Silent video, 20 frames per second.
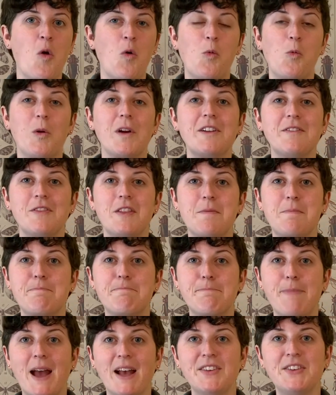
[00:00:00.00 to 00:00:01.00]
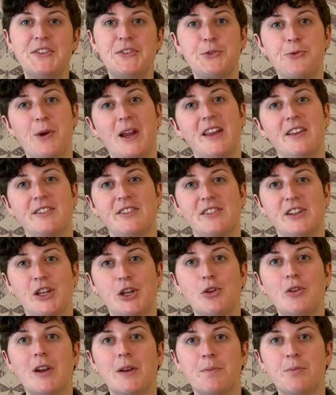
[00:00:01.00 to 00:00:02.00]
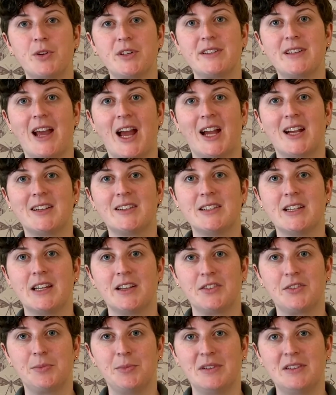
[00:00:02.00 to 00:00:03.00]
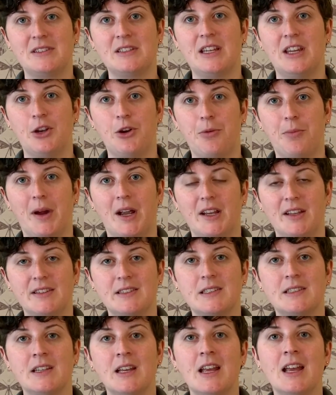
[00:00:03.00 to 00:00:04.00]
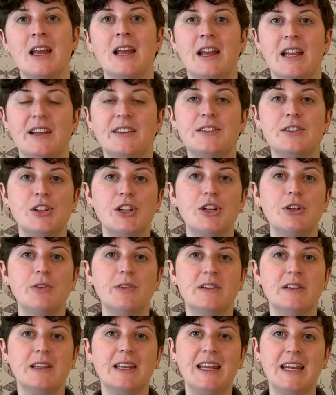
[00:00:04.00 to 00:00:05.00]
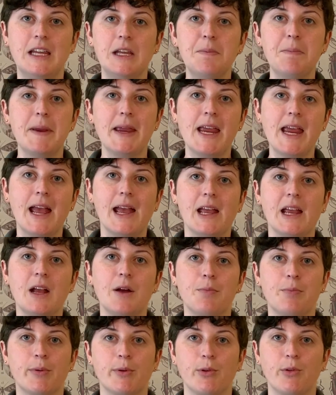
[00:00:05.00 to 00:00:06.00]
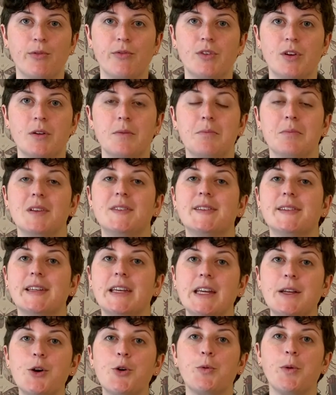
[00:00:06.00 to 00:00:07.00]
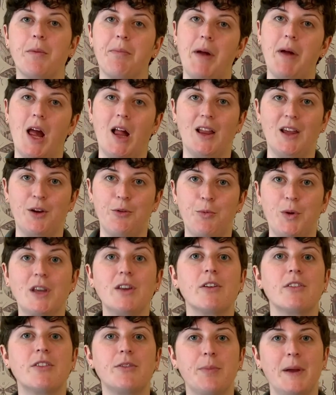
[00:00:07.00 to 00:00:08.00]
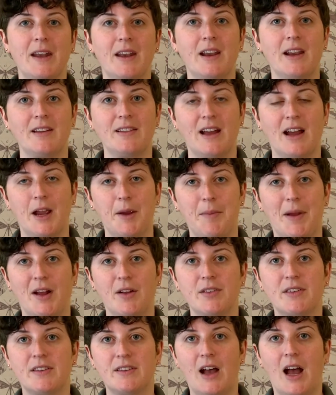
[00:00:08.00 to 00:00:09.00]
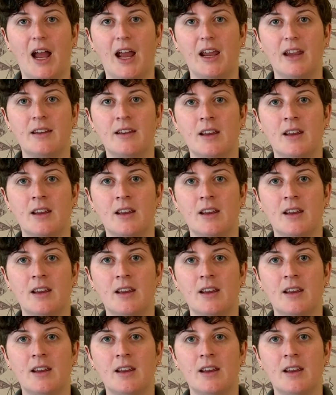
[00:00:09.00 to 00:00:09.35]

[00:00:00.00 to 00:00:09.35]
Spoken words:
One of the best ways that you can protect against mosquito bites is to use an EPA-approved mosquito repellent when you're spending time outside.